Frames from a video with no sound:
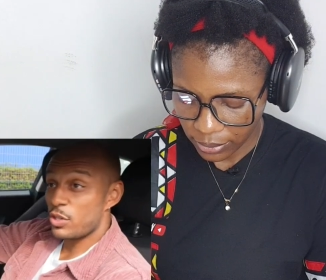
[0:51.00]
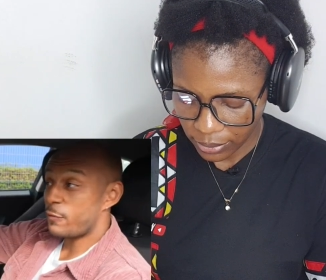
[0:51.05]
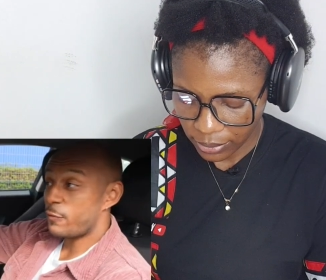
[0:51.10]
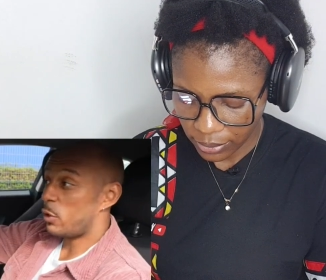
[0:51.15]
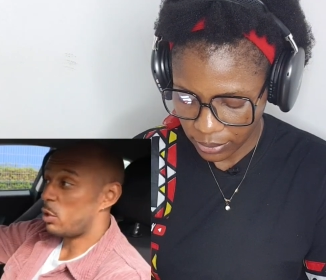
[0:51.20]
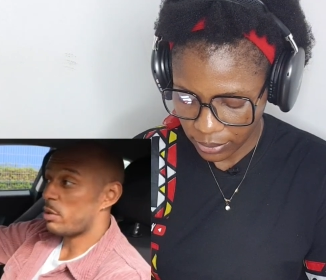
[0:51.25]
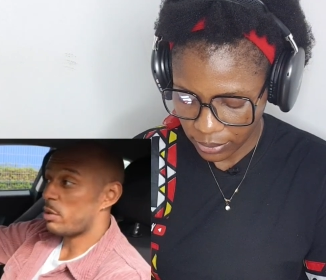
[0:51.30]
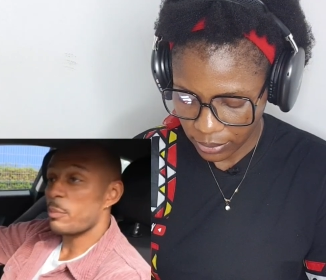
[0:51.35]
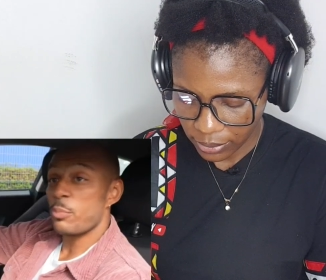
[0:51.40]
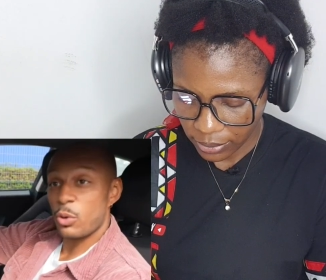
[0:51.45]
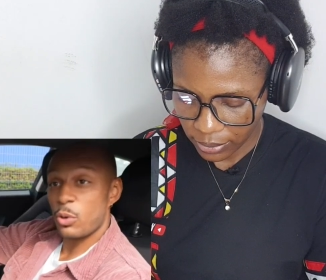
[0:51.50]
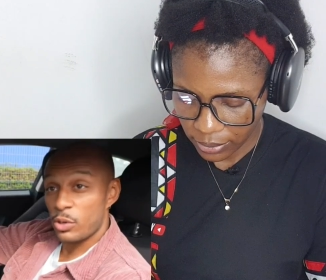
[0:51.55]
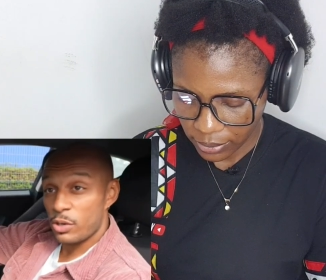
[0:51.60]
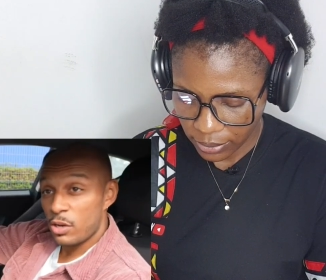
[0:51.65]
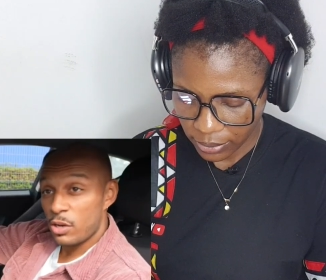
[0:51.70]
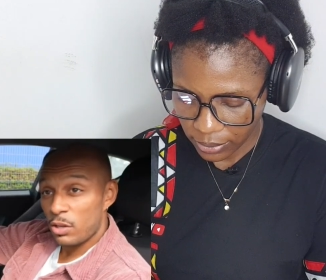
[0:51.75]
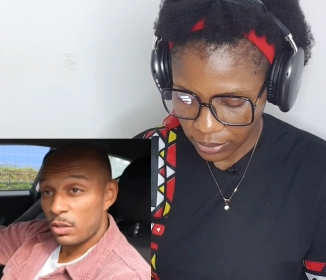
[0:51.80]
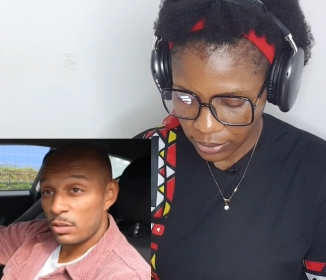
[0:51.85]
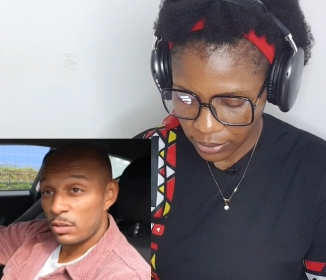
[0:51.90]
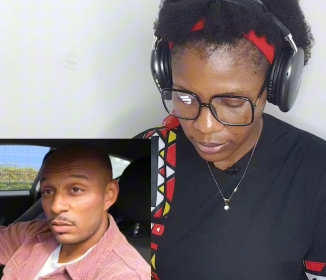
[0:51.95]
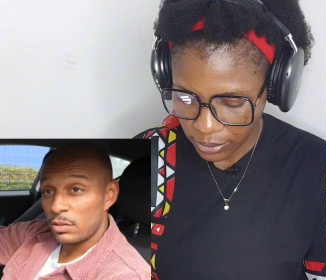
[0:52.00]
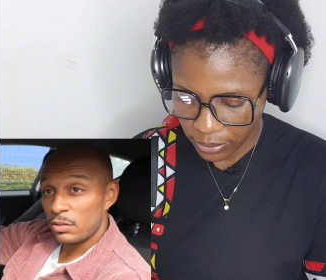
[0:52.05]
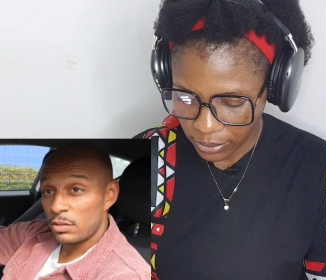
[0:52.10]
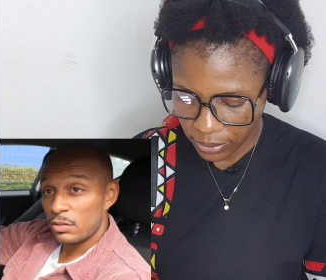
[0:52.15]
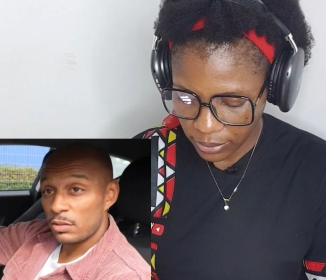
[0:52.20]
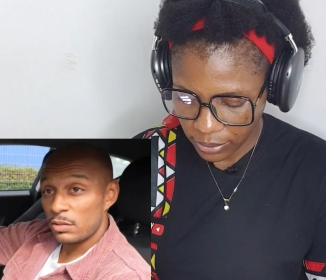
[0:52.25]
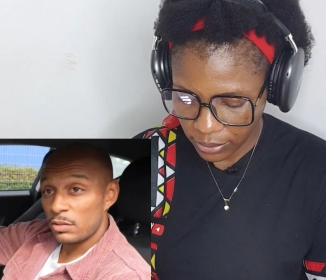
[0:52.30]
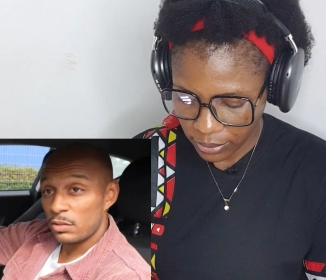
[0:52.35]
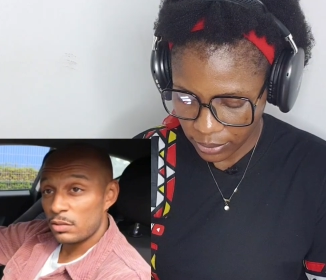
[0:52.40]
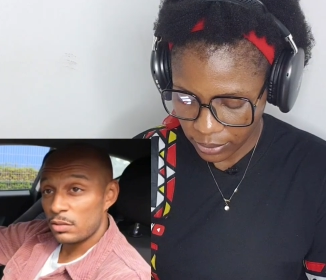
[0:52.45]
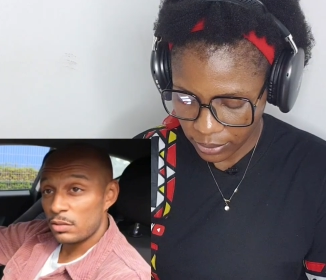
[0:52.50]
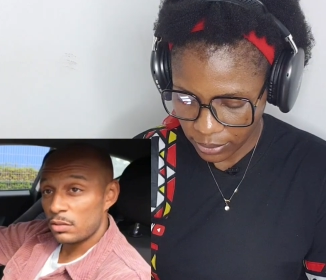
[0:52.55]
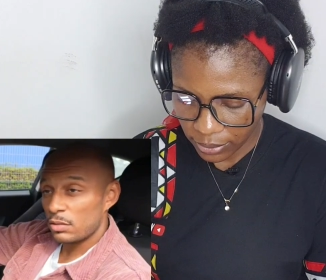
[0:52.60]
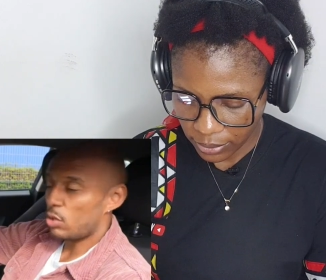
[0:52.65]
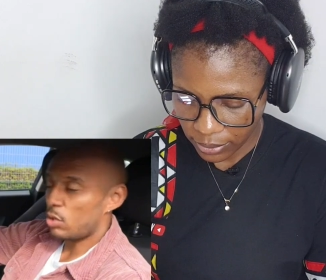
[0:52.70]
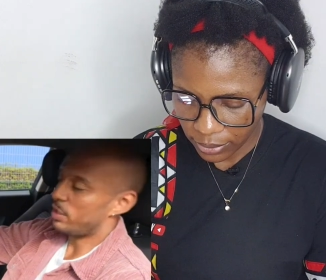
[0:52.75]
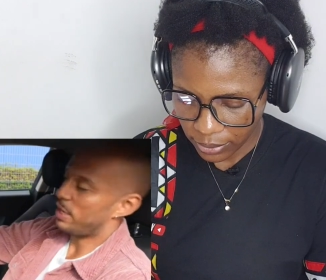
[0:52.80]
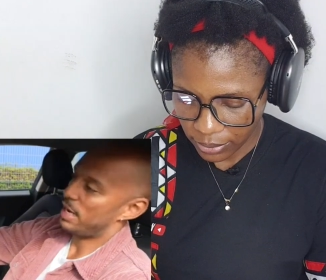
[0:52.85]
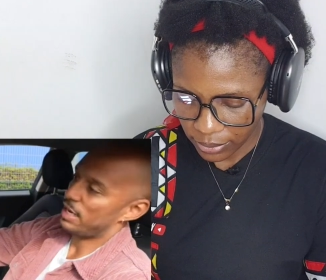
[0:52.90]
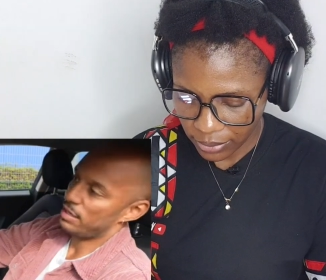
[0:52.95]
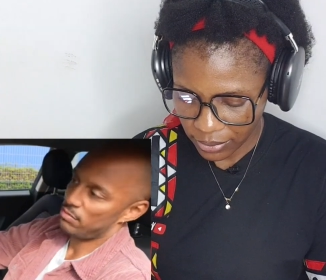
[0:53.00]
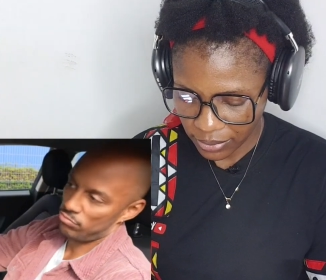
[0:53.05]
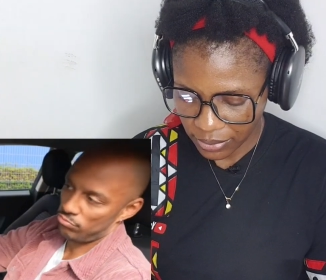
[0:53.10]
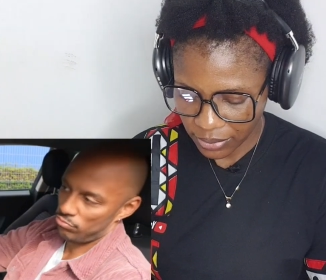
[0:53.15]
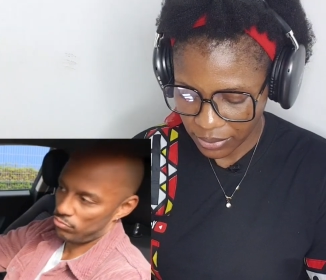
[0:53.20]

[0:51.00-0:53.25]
Speaker 1: just following protocol? Okay.